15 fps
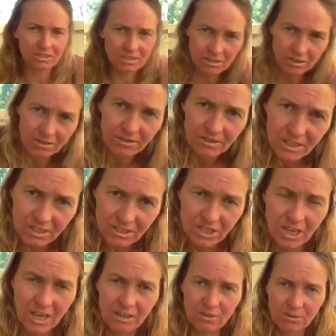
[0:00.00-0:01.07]
is on this
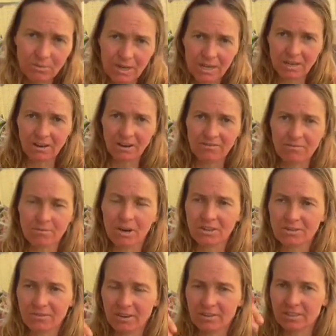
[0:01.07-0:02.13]
channel, where I've
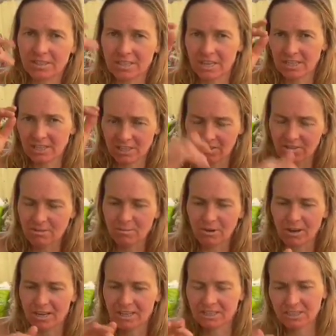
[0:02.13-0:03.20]
modified the stationary
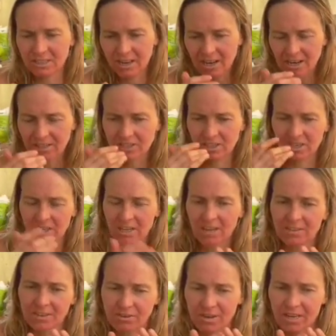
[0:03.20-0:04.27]
bike, cut
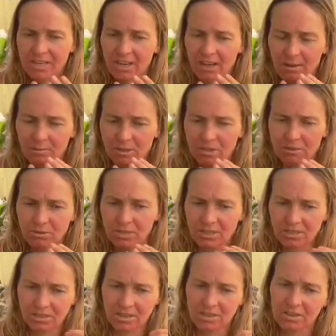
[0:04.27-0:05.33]
the crank arms
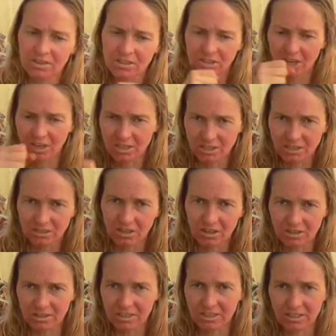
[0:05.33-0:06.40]
shorter so that the turning
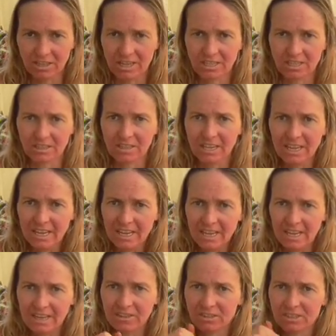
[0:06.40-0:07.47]
circle is less, and
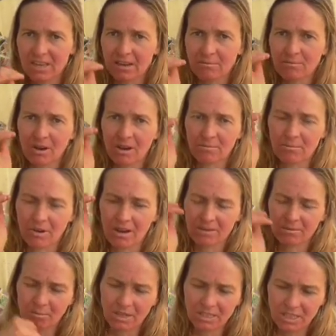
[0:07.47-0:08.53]
because that
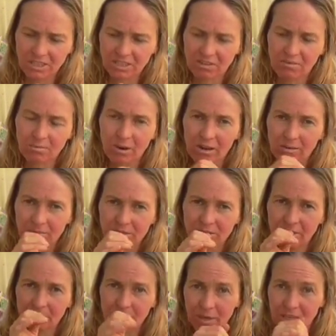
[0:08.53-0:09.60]
my stationary bike was
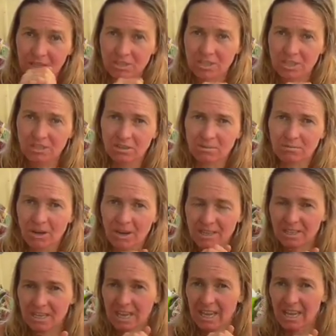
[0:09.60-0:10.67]
impinging on my
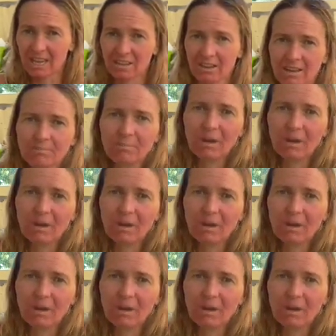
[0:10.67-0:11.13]
tear, like